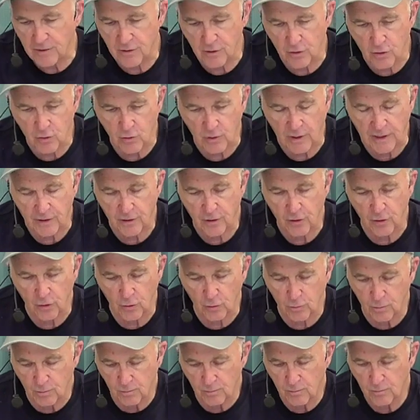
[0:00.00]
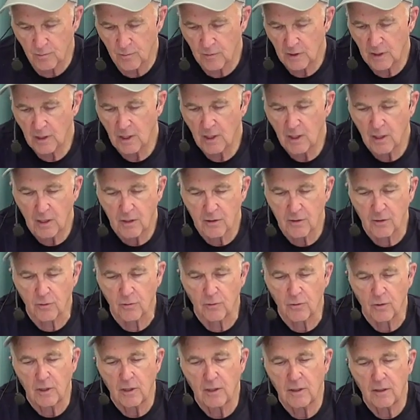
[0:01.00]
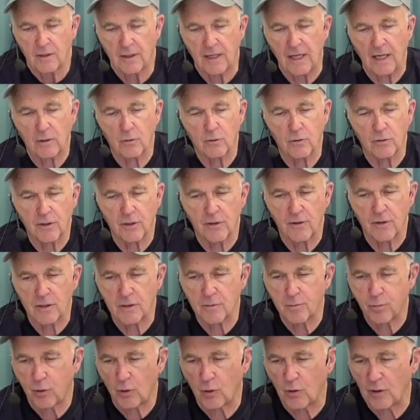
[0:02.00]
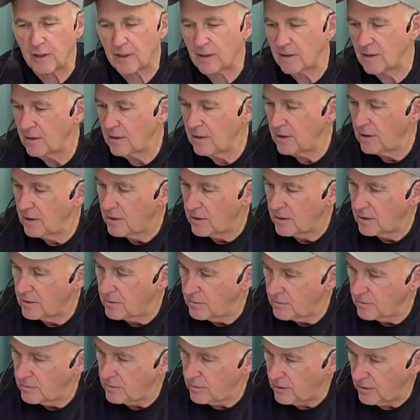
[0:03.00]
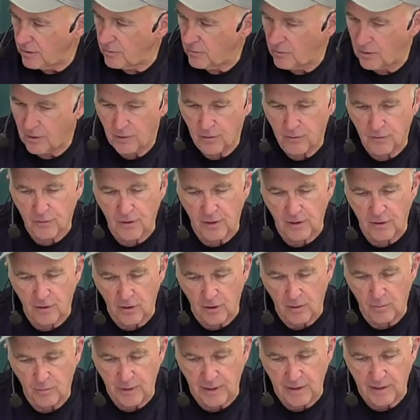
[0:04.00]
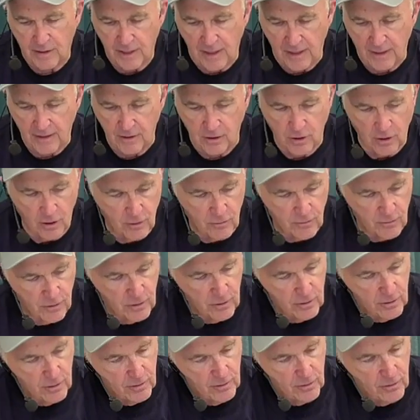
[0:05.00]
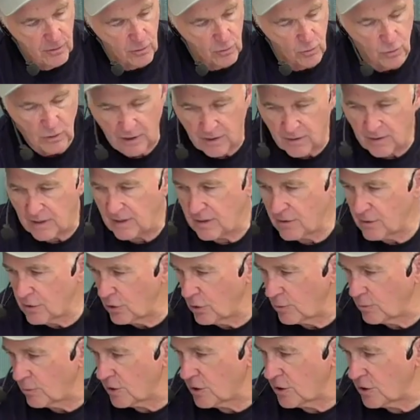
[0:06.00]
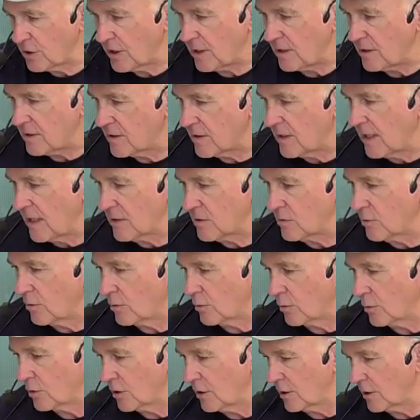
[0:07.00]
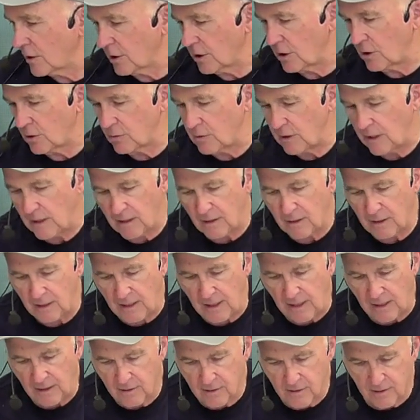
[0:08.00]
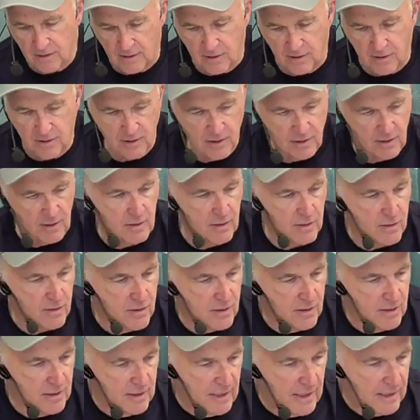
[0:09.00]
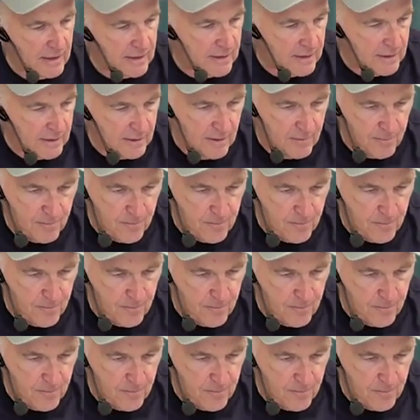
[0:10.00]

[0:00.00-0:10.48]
of shrink tube. So now we're to this point. It can be taken over to one of these two machines, and that's where we're going to go next, is connecting it.